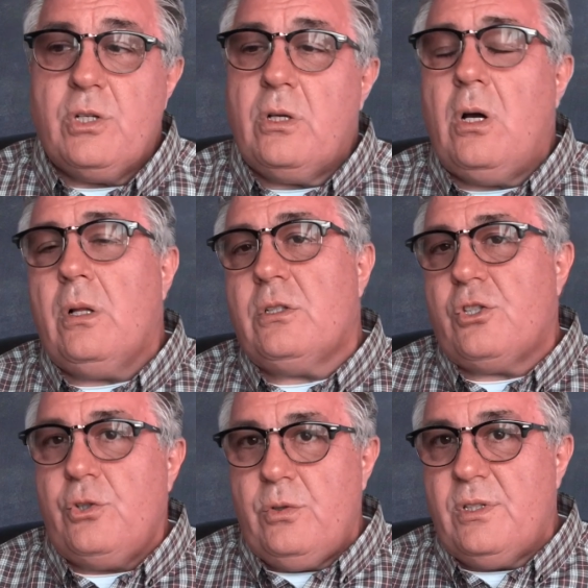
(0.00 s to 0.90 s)
called the
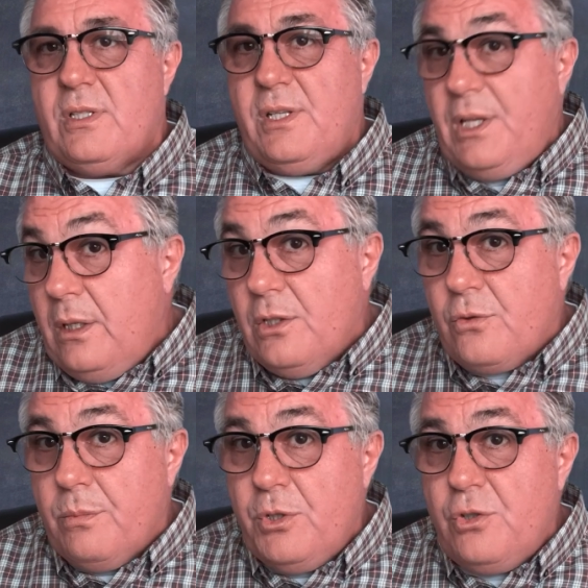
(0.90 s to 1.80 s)
student's
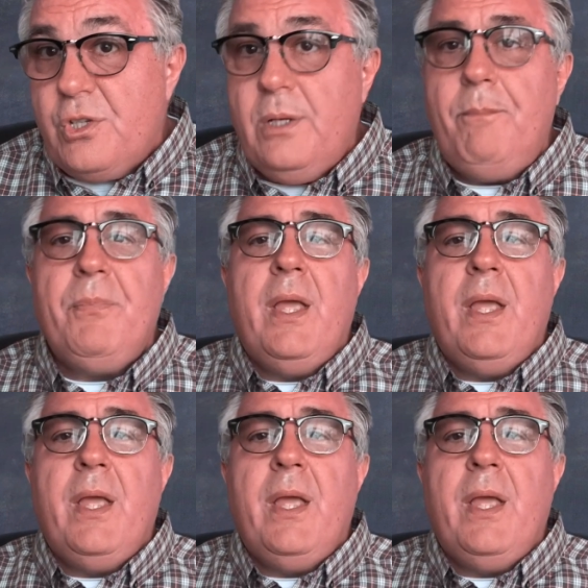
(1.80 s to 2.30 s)
t-distribution.